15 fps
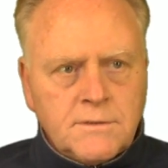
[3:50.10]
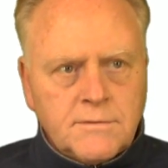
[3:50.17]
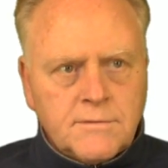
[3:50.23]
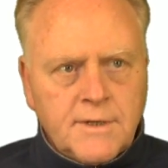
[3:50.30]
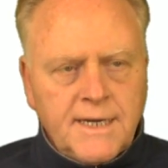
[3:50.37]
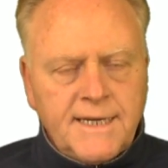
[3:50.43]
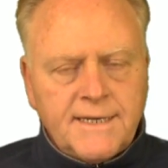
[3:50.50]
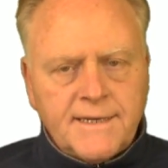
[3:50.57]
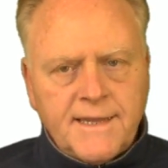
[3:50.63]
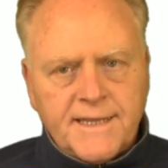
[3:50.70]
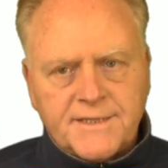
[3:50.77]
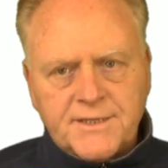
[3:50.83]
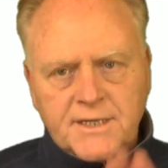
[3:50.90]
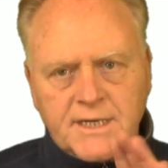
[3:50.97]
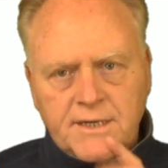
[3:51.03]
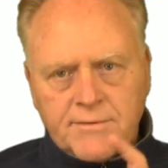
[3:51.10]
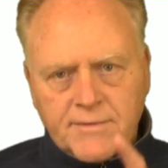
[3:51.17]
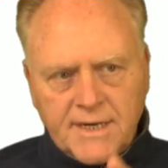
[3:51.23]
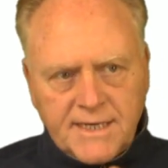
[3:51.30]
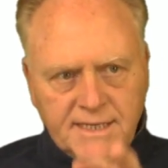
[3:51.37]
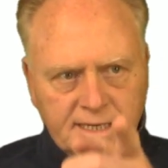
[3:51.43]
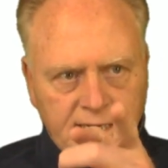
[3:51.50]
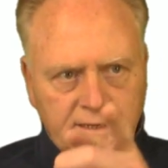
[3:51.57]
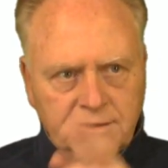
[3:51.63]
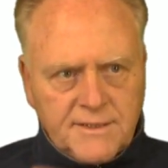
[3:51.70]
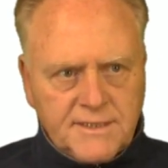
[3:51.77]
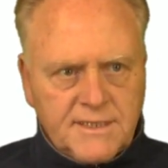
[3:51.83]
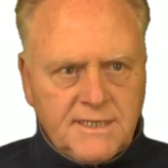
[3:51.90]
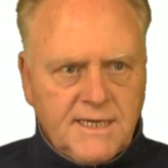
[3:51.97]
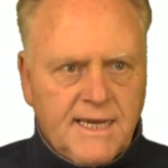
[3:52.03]
Right? And that's looking right down the
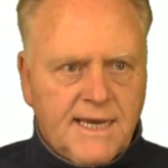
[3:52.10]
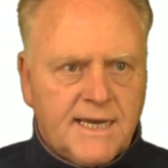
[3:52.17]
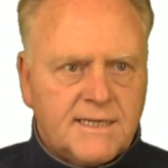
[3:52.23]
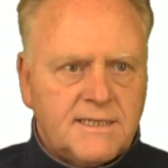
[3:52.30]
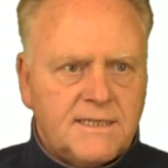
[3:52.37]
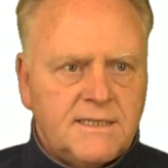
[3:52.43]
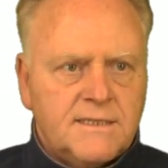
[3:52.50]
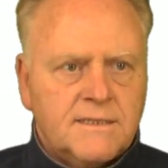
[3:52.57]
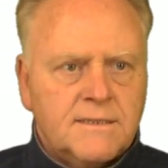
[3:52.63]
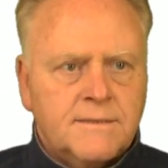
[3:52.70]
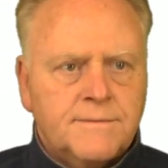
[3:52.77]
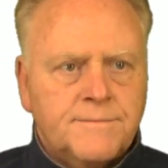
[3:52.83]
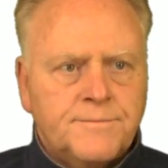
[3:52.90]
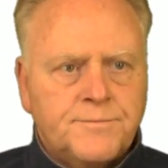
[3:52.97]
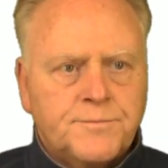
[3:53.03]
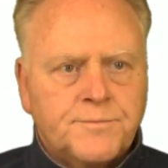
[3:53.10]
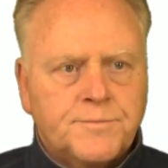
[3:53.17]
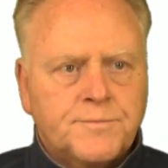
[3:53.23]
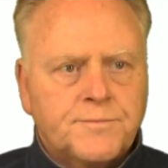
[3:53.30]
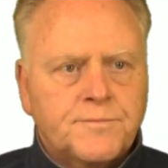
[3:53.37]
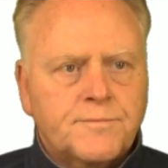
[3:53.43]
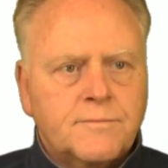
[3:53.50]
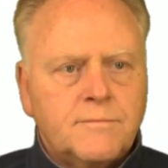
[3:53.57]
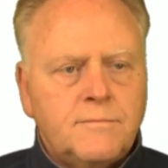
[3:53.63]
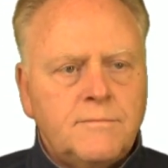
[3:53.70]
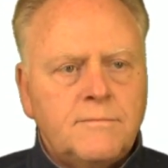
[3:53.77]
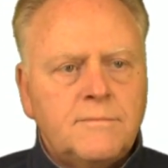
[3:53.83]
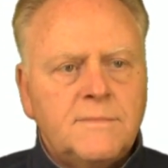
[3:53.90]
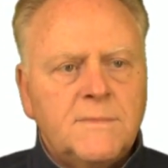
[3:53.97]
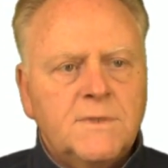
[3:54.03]
Z-axis.
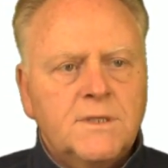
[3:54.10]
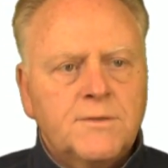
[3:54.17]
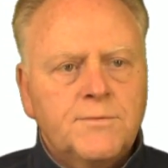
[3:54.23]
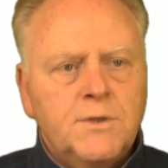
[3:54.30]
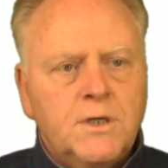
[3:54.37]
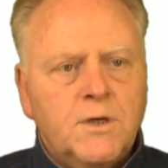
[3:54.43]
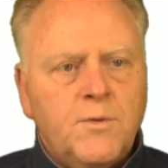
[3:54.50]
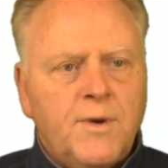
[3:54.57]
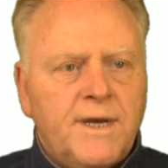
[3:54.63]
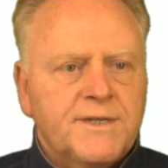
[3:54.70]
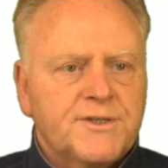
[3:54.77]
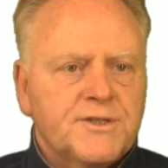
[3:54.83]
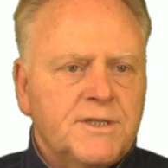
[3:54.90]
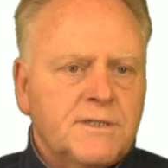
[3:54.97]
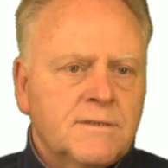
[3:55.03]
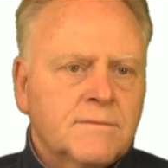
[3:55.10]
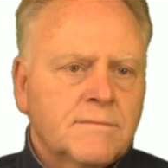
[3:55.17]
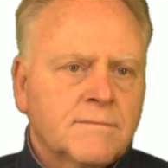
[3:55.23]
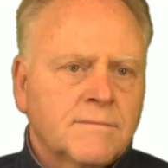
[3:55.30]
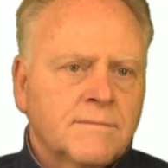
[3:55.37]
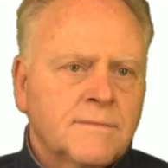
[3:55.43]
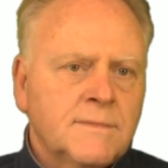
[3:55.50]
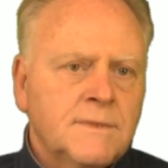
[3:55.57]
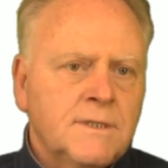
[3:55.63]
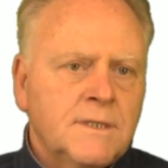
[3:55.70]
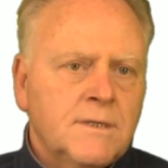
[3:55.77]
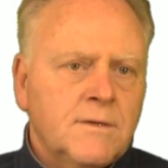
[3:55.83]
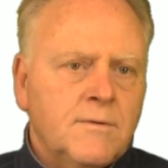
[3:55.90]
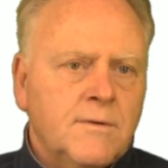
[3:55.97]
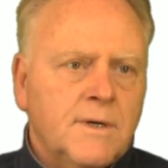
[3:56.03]
The real question
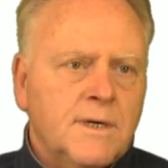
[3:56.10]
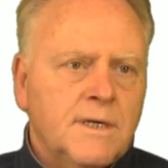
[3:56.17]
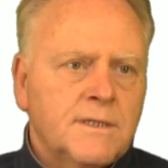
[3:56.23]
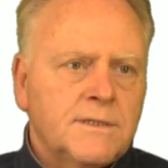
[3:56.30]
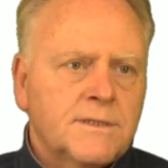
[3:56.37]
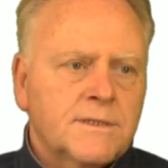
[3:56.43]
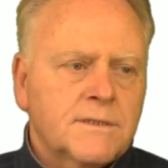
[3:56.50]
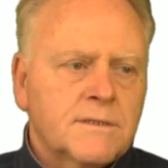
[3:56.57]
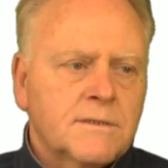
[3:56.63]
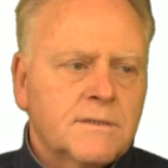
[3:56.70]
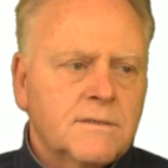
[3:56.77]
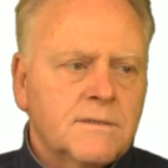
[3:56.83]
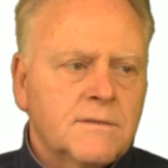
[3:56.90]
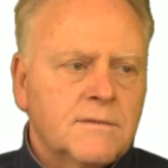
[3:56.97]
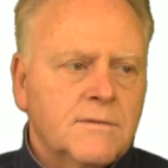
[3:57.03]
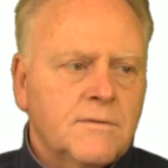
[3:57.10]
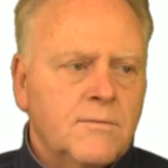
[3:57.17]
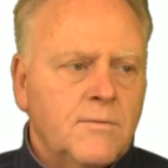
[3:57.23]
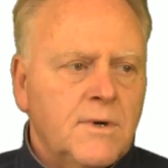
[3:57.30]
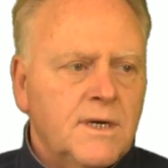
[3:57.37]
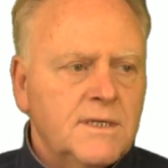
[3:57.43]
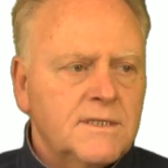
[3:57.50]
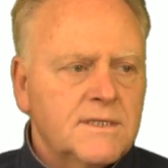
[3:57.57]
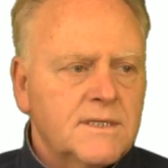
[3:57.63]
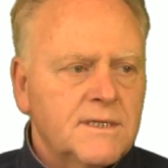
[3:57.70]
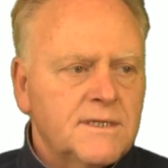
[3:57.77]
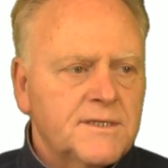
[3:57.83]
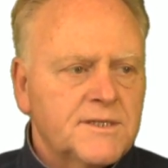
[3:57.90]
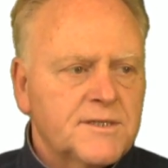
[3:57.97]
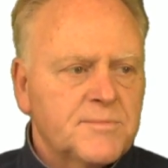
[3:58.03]
was
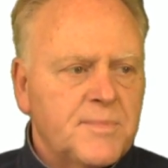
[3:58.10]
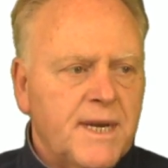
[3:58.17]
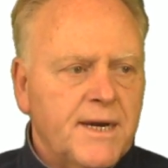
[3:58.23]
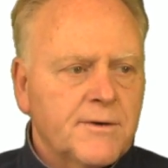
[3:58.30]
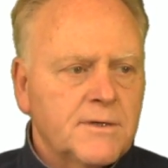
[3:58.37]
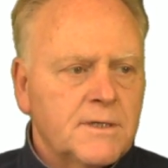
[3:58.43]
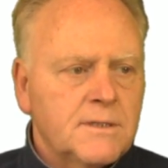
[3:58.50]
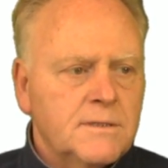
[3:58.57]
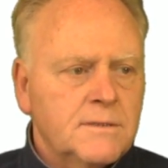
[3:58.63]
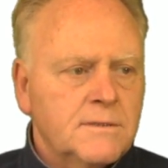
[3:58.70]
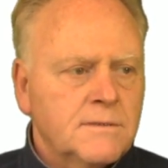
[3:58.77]
this spiral